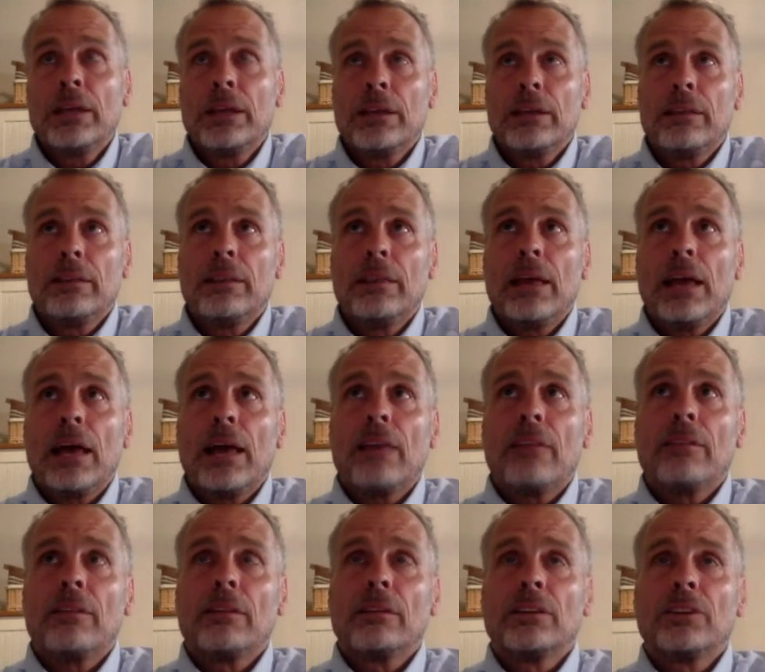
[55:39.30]
that
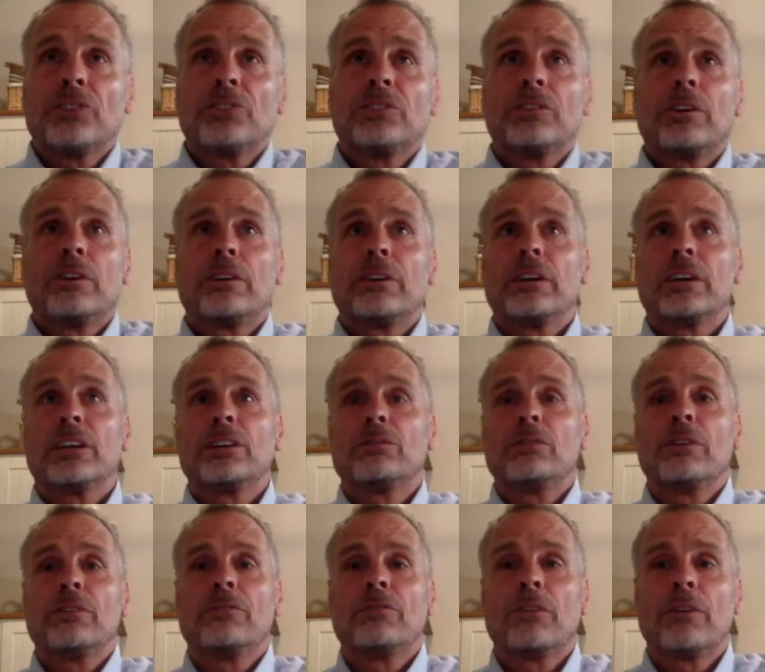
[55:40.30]
the listener is
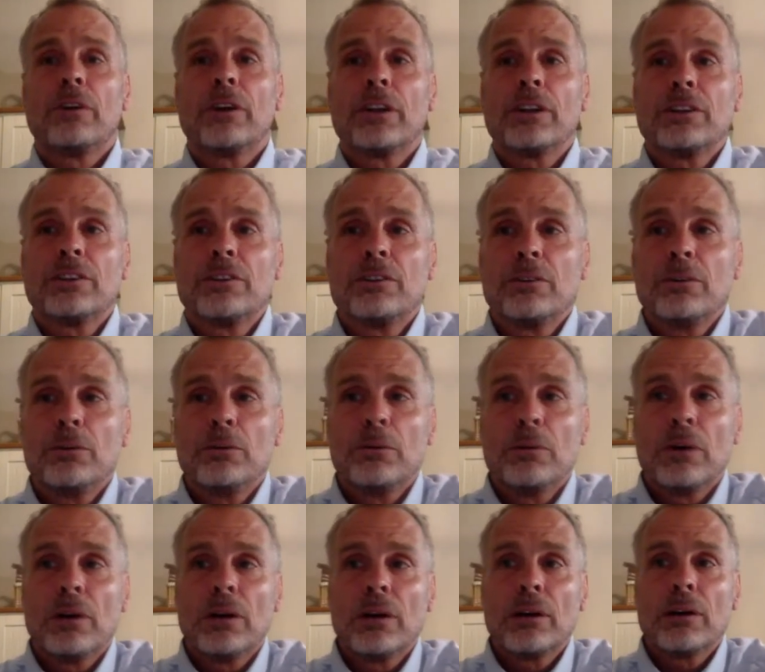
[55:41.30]
referring to
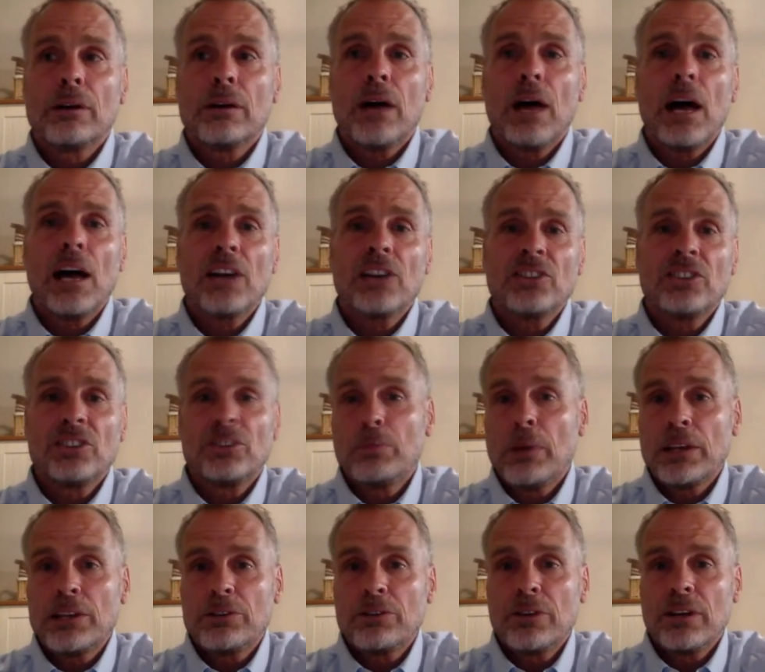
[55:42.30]
uh, high
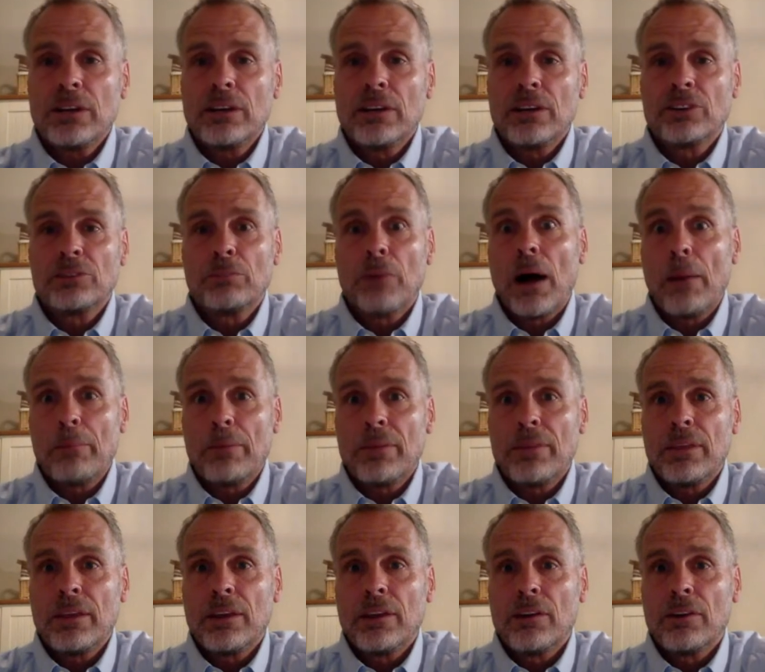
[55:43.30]
suspensory
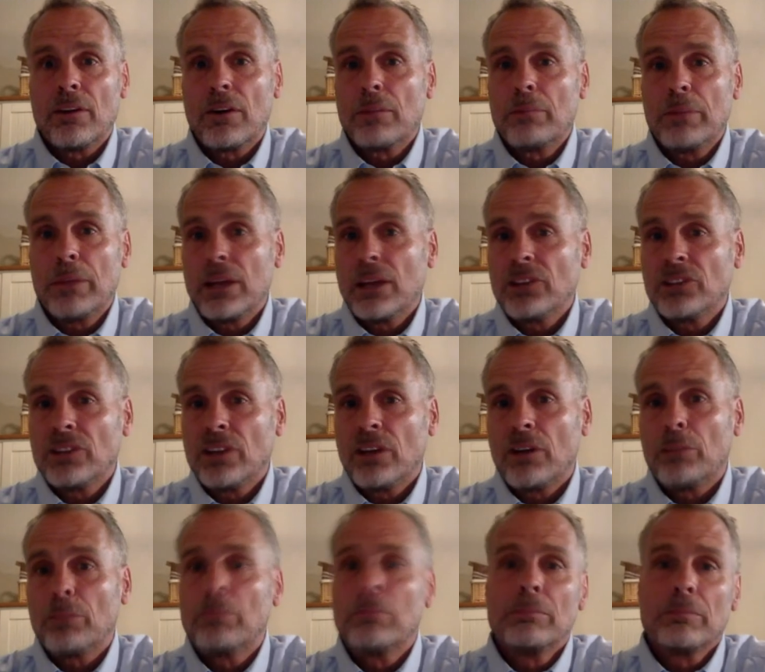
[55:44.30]
desmopathy, or P S
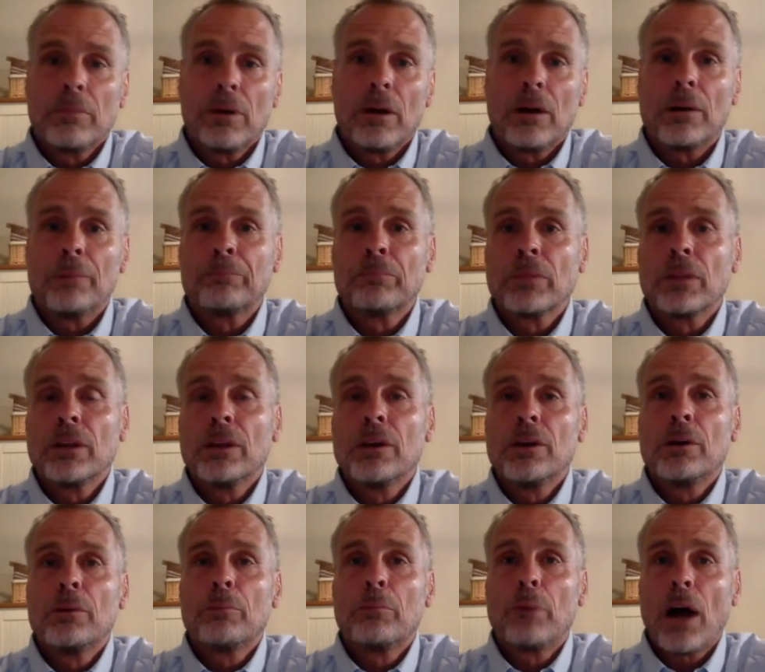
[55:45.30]
L, uh,
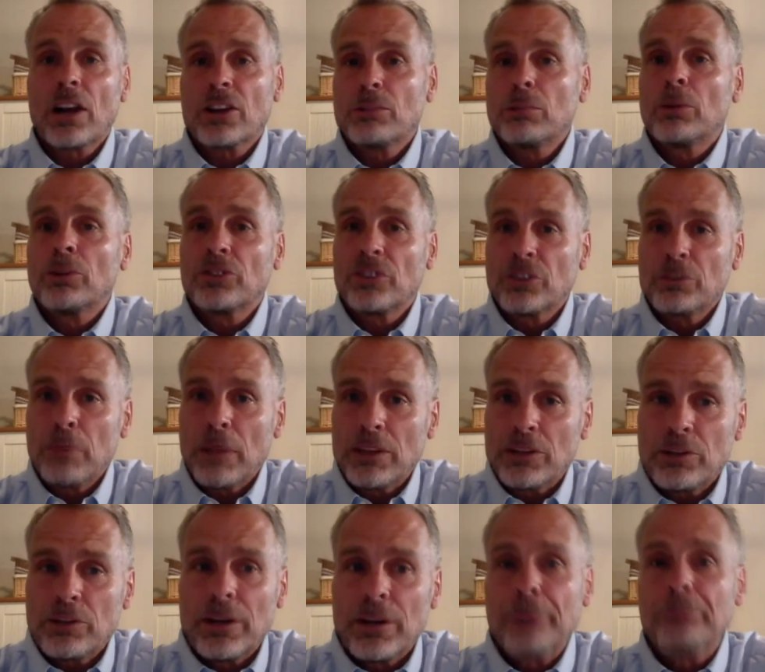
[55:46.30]
proximal
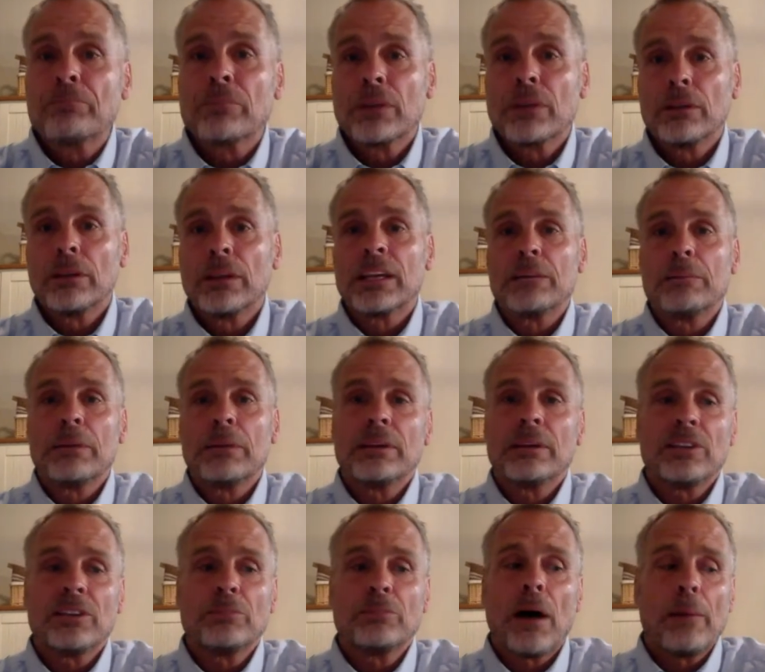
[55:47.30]
suspensory ligament
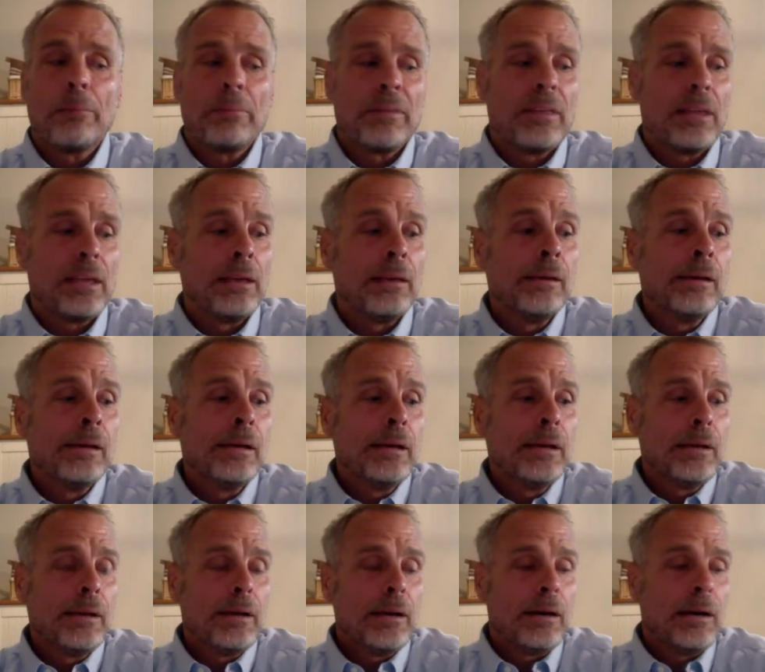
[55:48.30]
desmopathy.
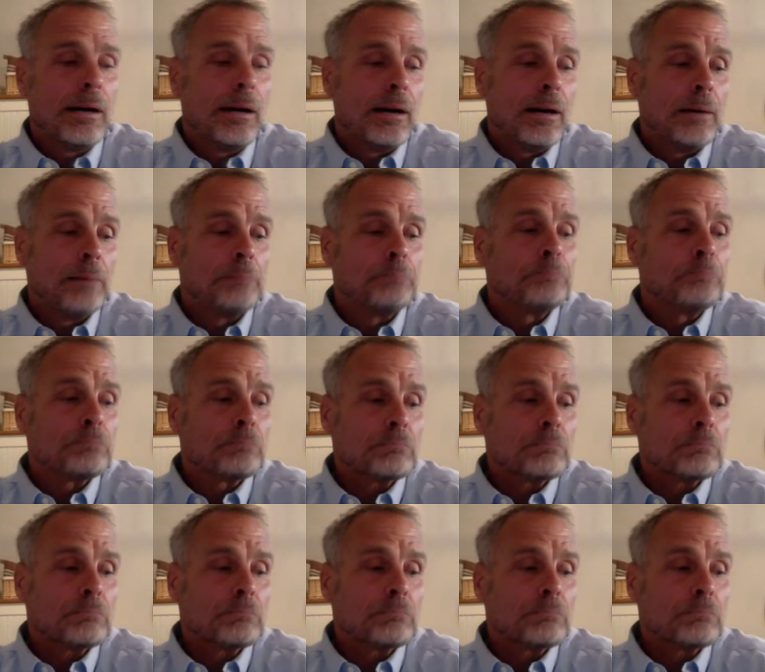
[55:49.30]
Um,